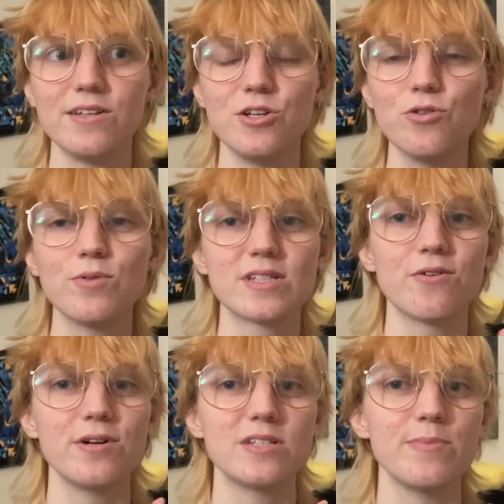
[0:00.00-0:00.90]
knew it was
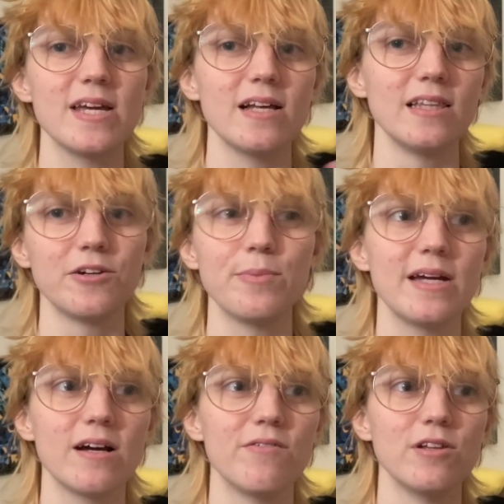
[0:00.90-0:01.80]
going to be a little
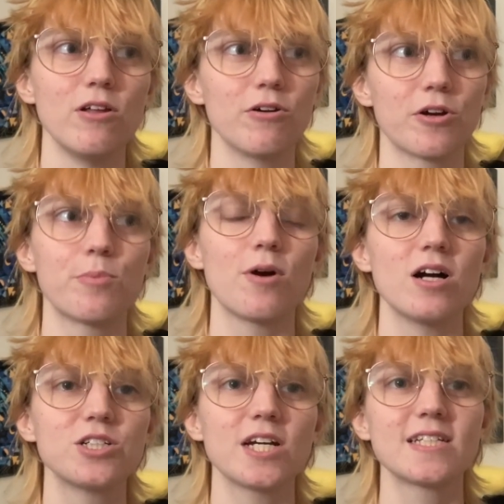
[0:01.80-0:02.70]
bit of a longer
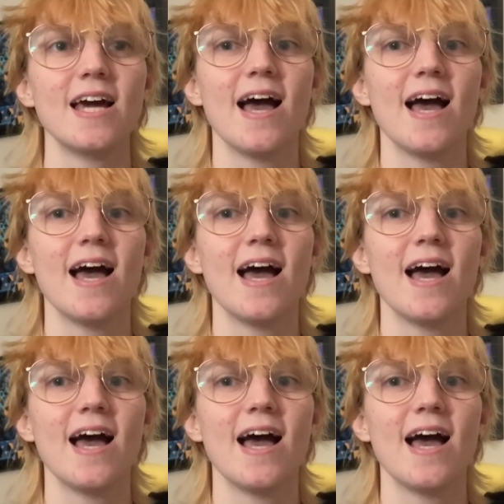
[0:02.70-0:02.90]
project,